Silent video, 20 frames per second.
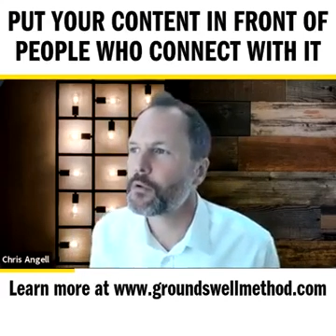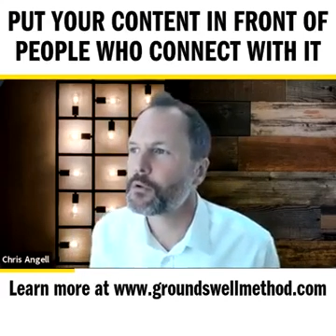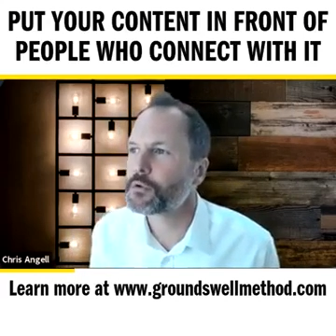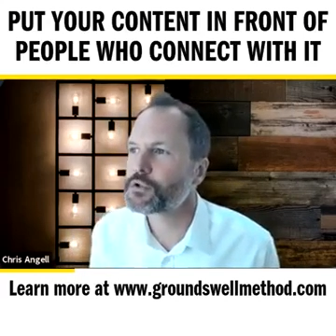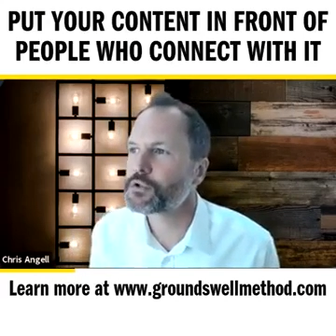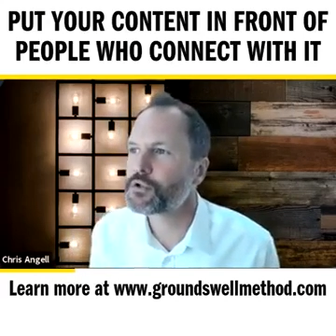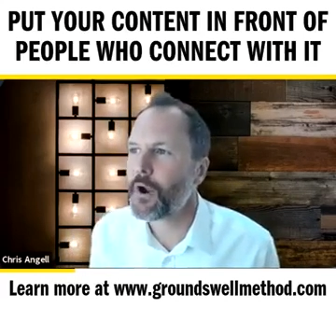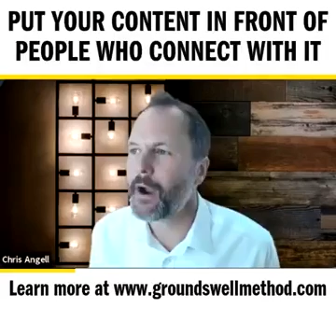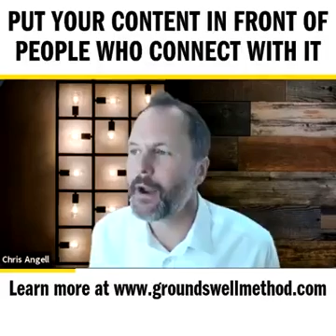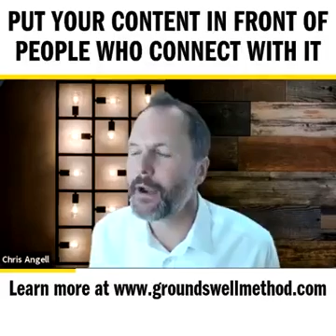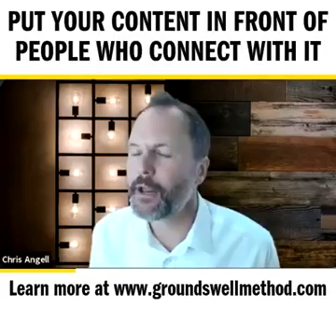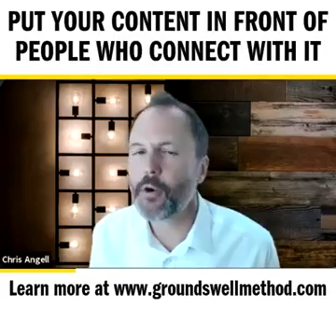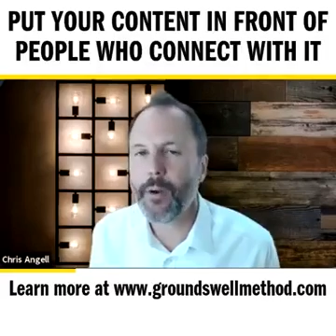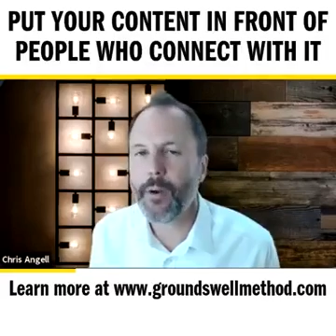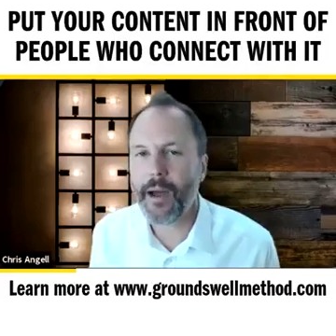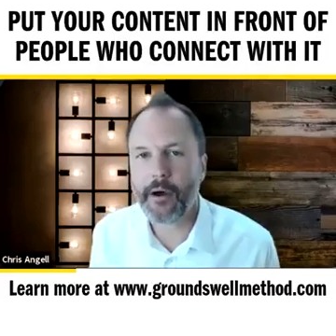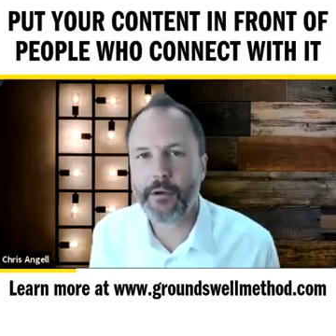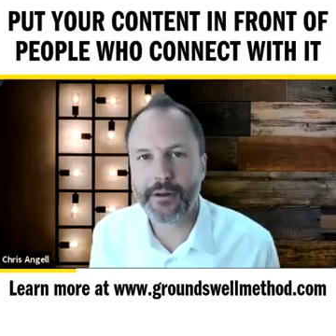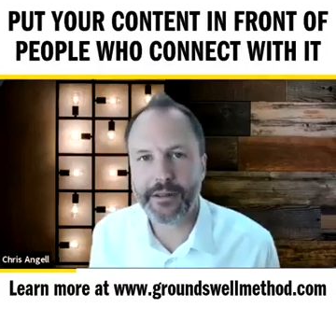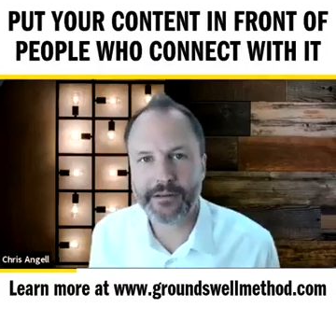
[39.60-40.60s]
try to go
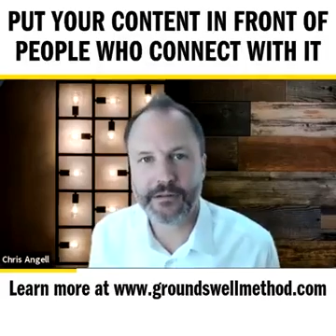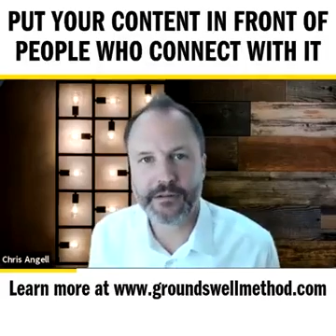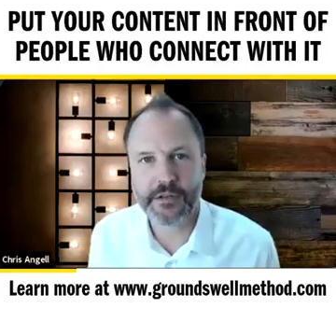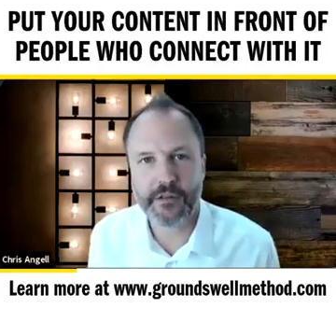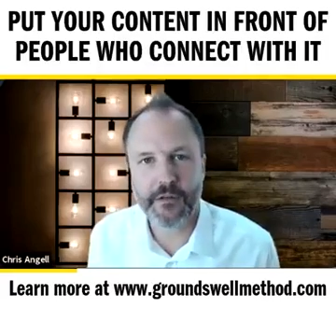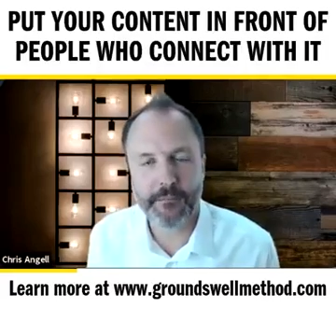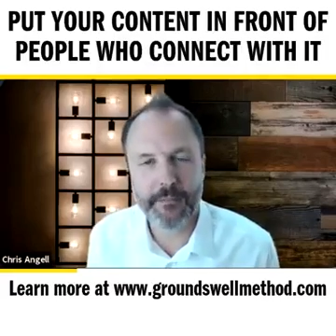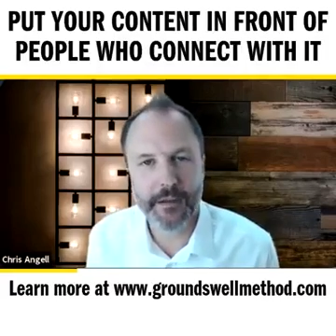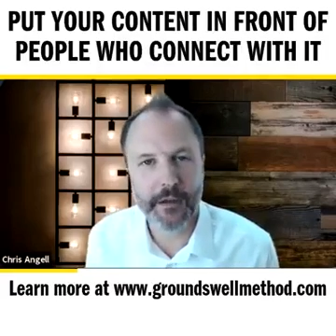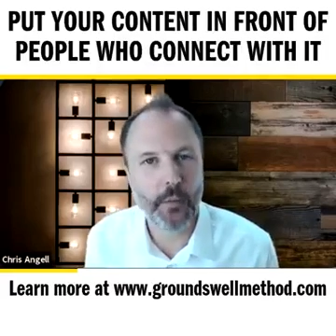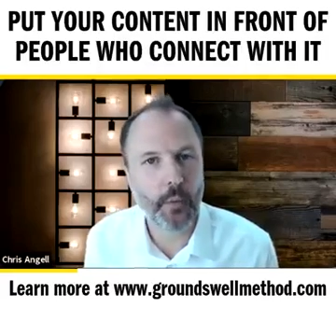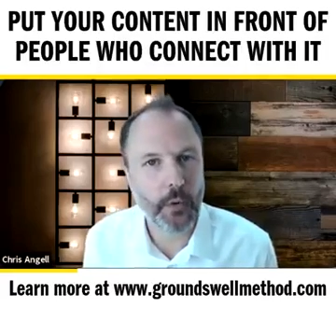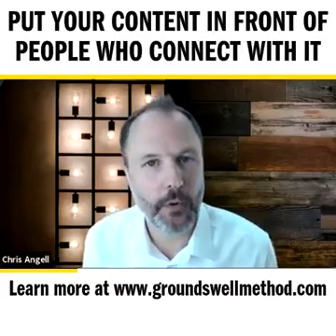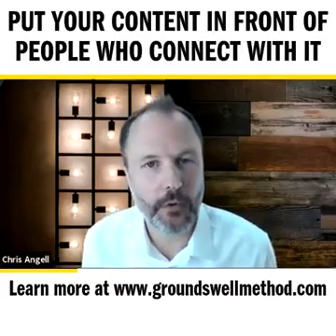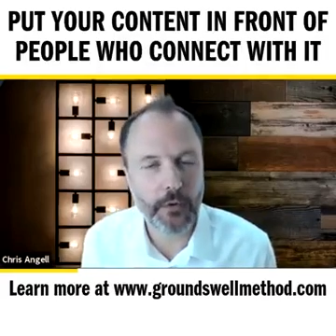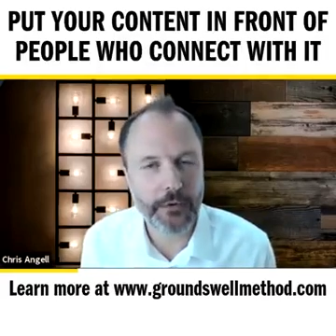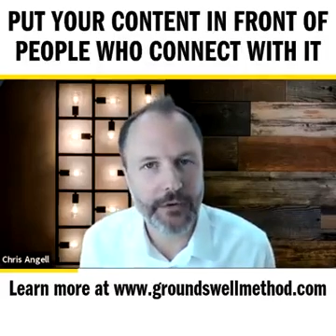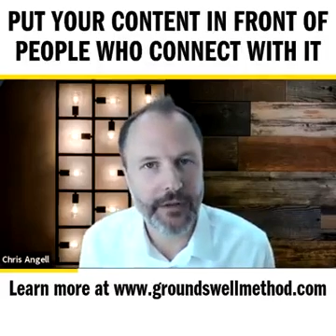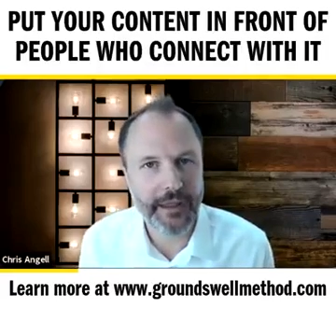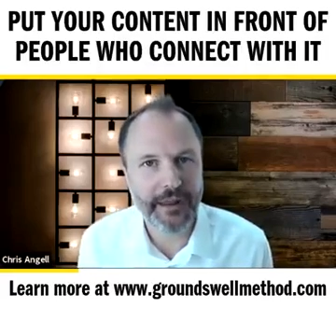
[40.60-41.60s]
out into the big
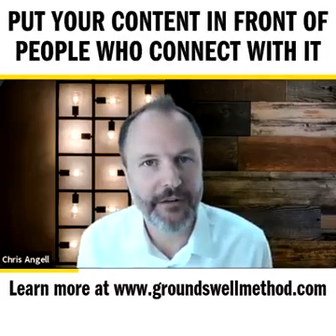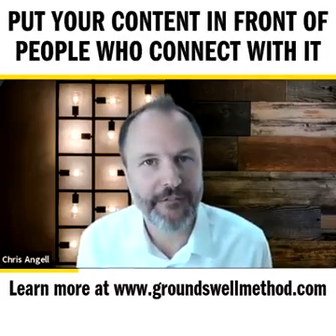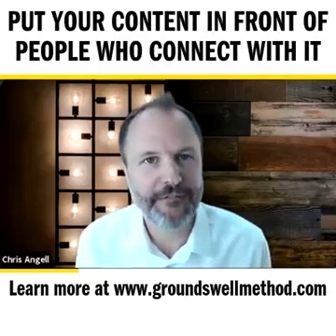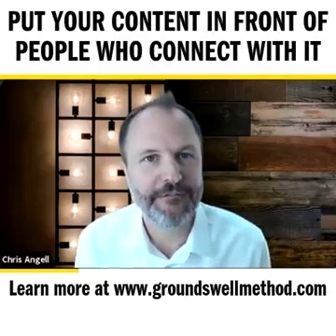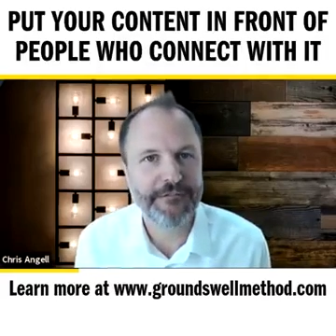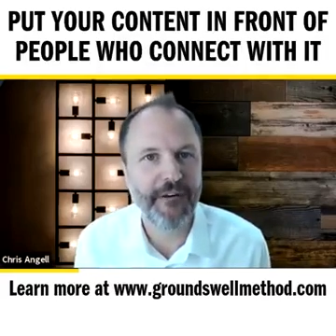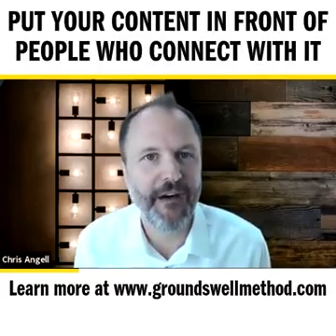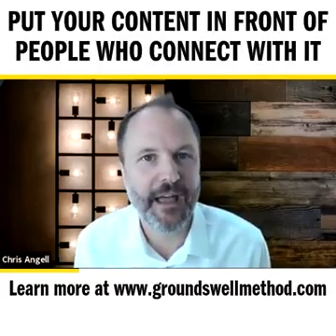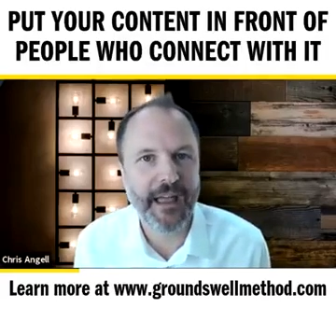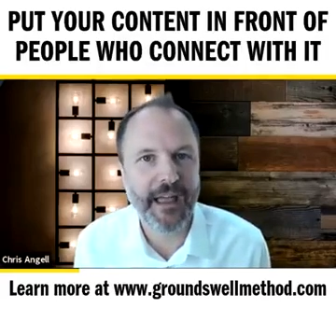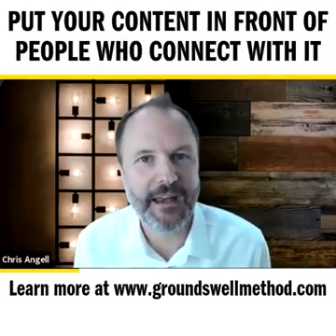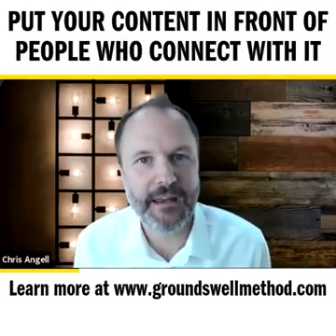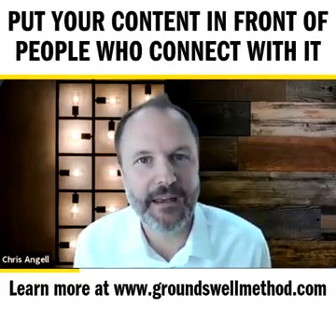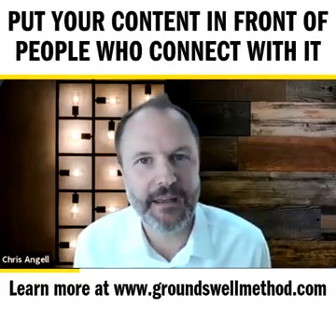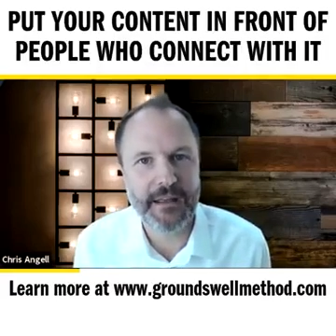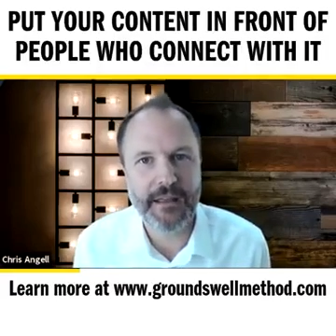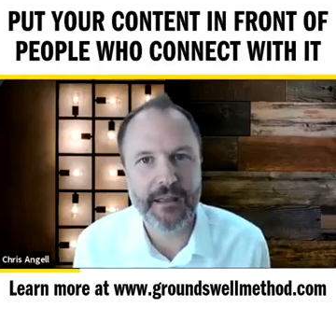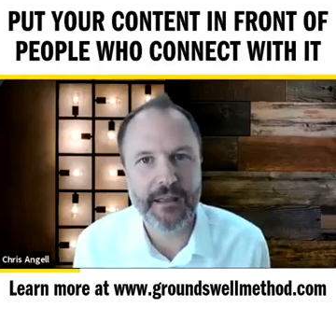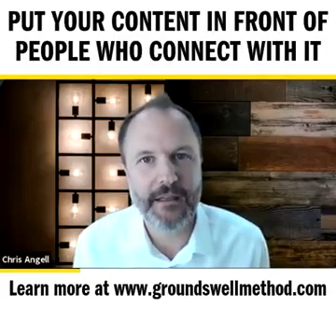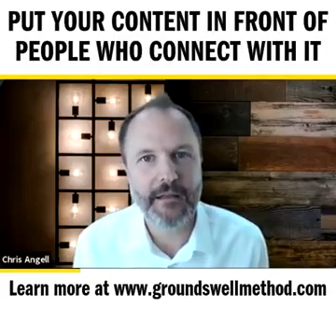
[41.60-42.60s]
world and find
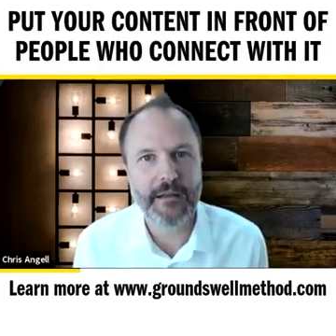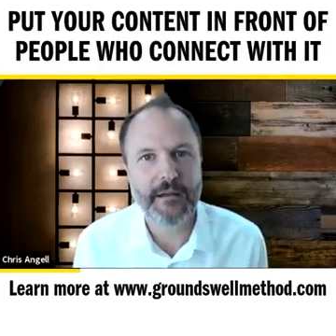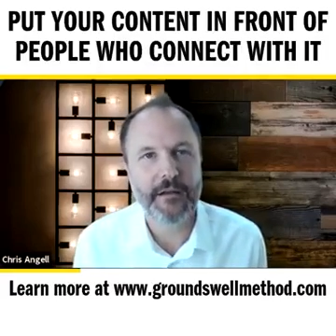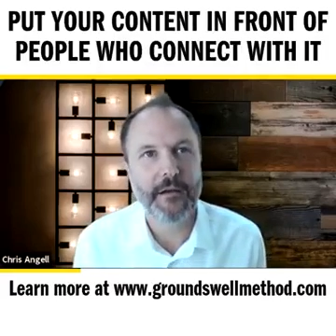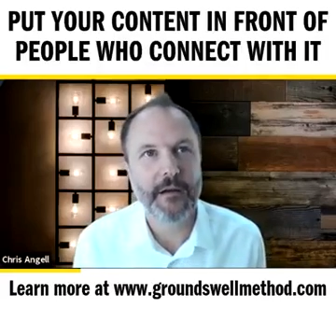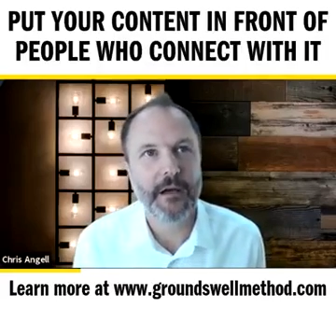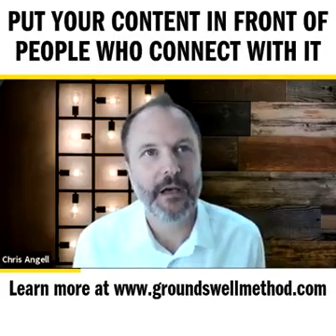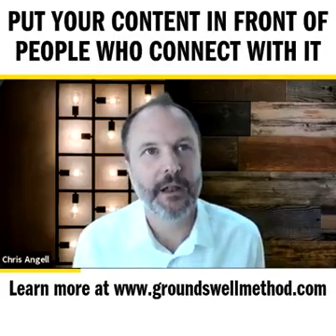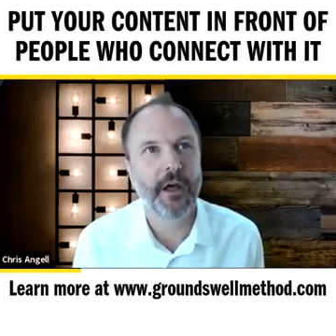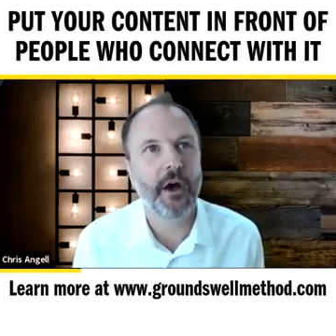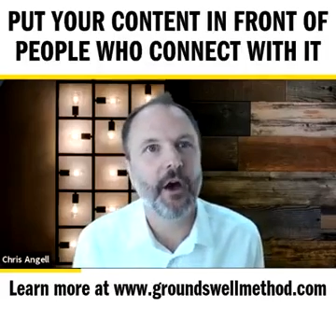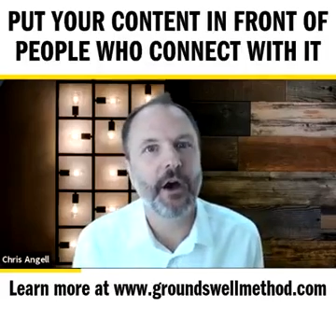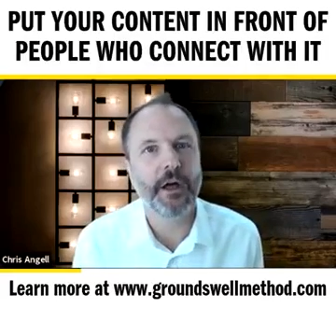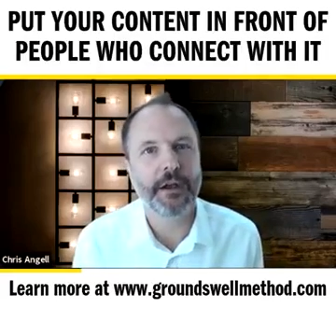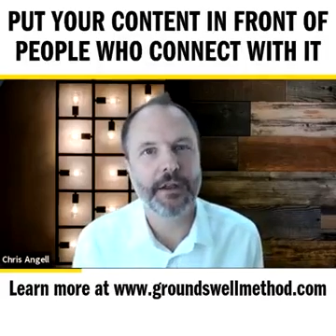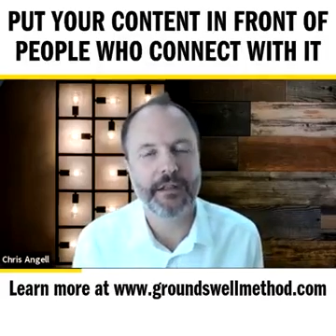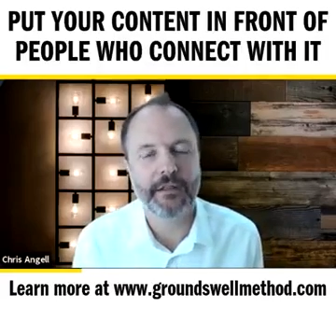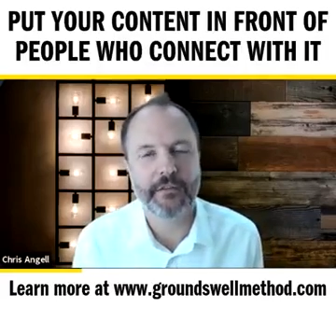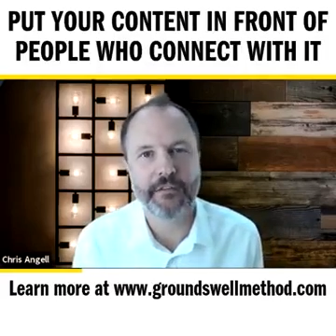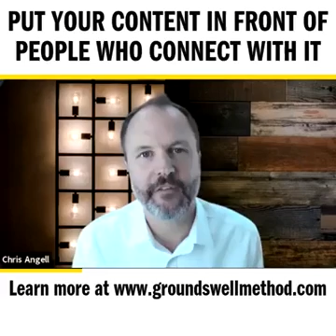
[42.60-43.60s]
an
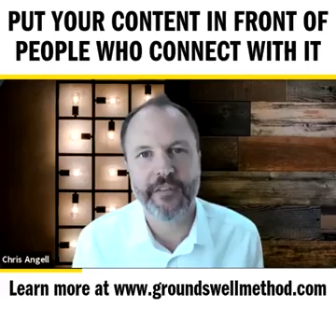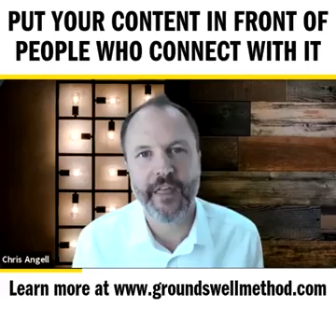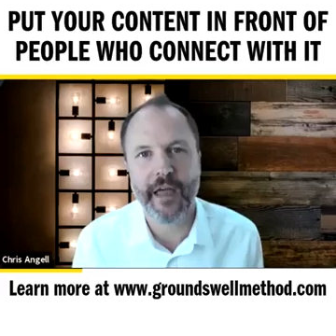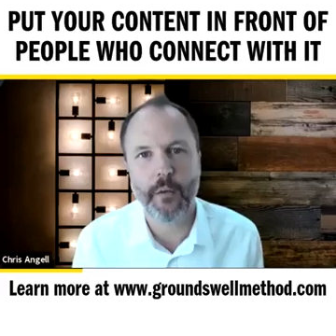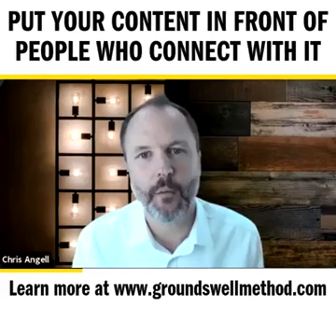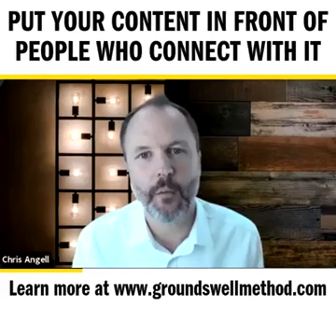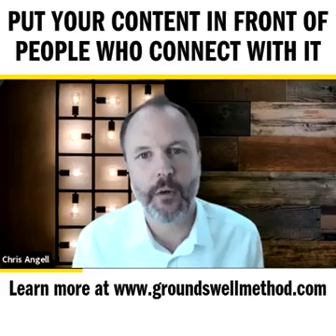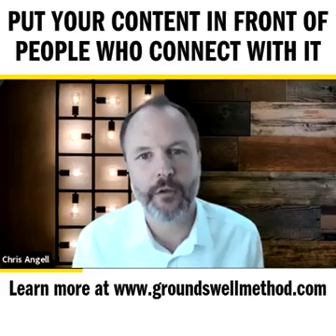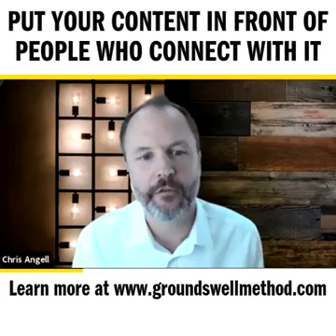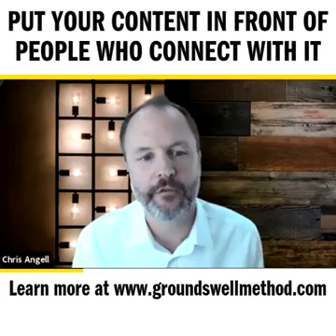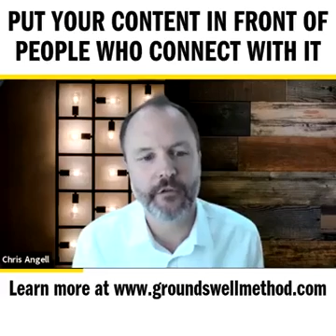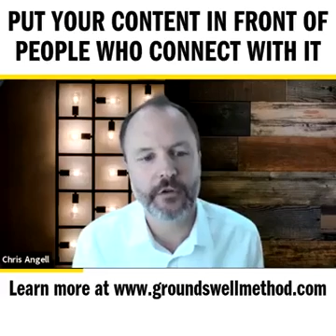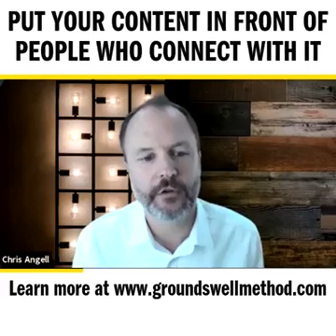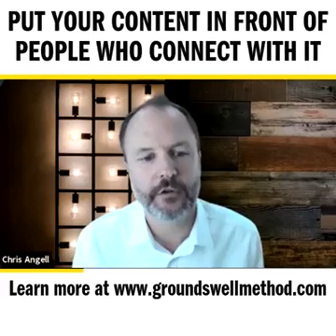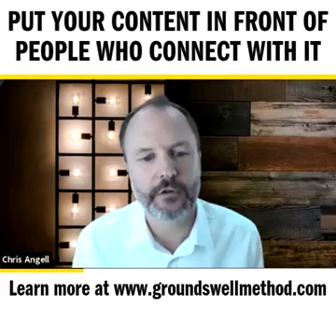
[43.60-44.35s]
audience that was